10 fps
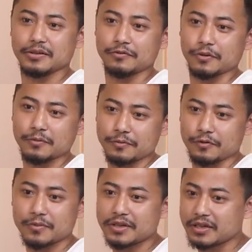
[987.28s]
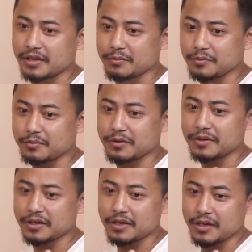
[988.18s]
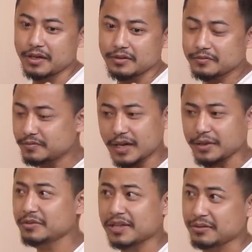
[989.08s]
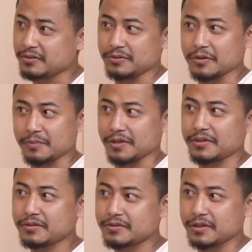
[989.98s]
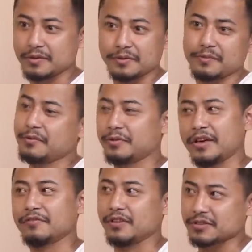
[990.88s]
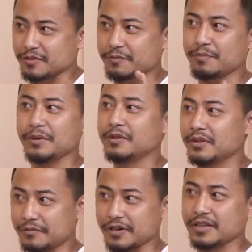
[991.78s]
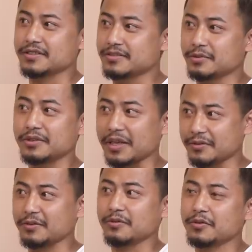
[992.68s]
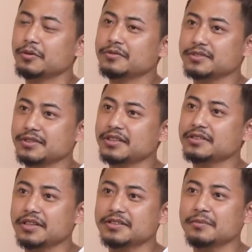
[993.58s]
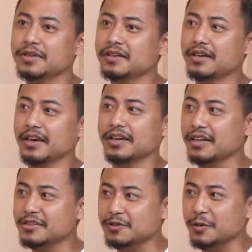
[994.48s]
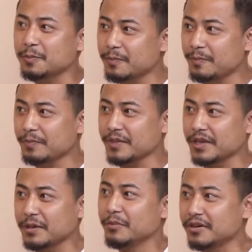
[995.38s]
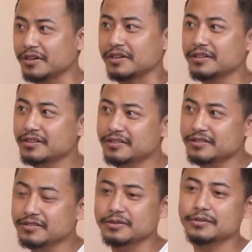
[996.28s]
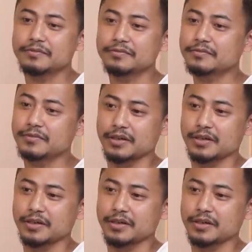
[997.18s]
So for me, maybe I don't take dog meat. Mm-hmm. Maybe we have lots of people, friends who take dog. That's something I cannot stop him mm-hmm. or her. Mm-hmm. So